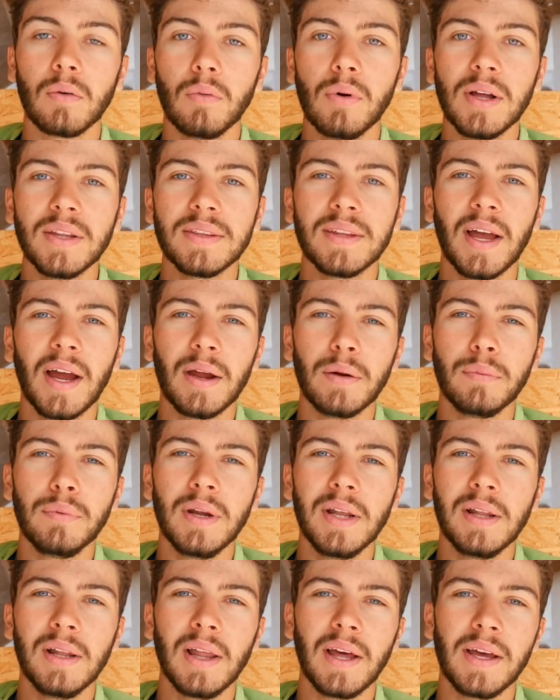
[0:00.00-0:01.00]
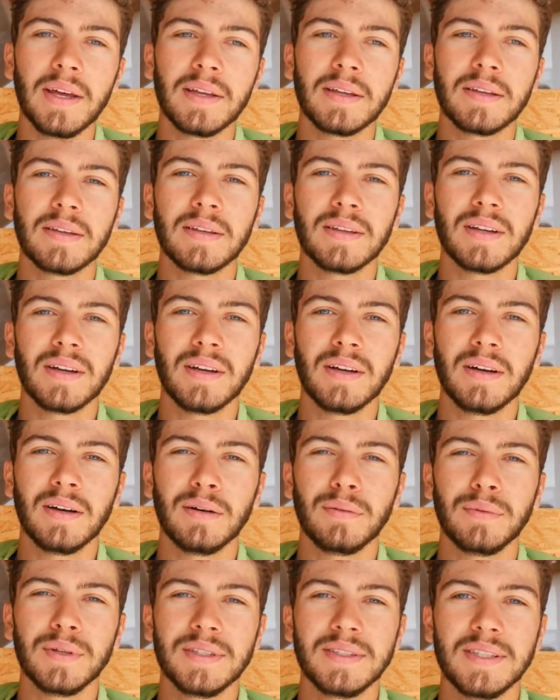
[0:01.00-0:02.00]
what I really like
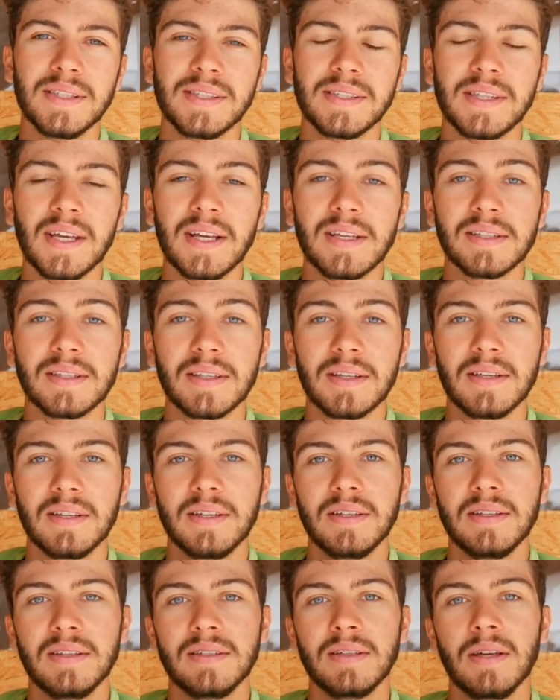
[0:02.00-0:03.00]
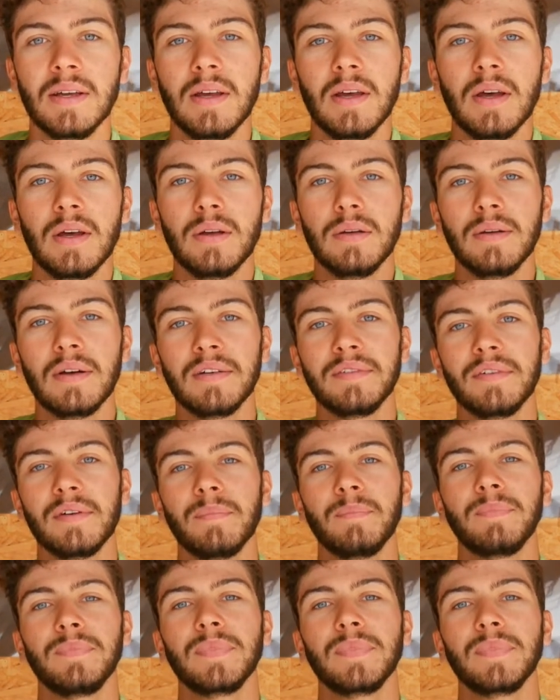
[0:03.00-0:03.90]
with this task is you have